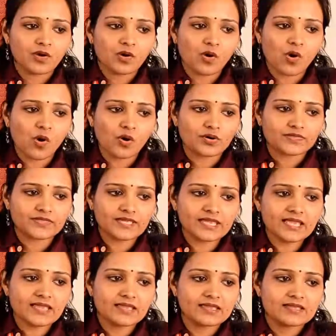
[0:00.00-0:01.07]
or
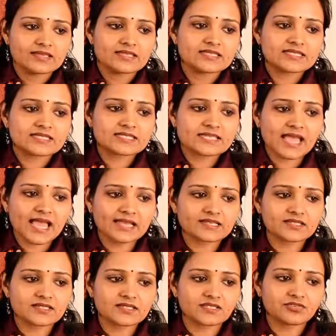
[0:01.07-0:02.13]
the
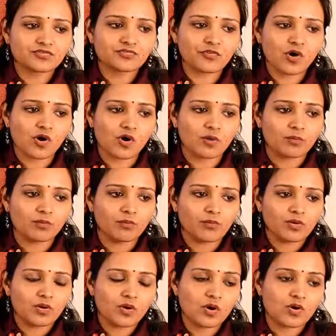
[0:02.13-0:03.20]
standard form
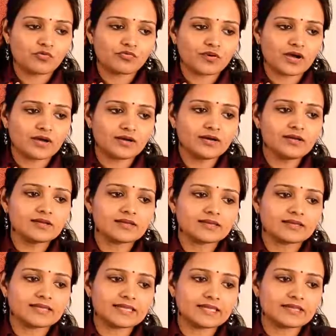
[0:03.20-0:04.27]
of a
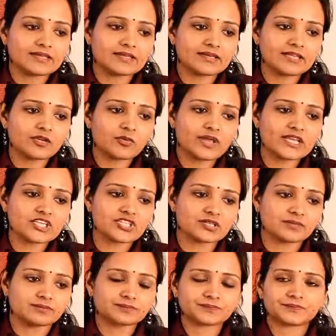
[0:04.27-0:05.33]
linear
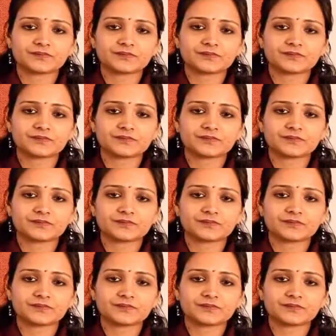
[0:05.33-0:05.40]
equation.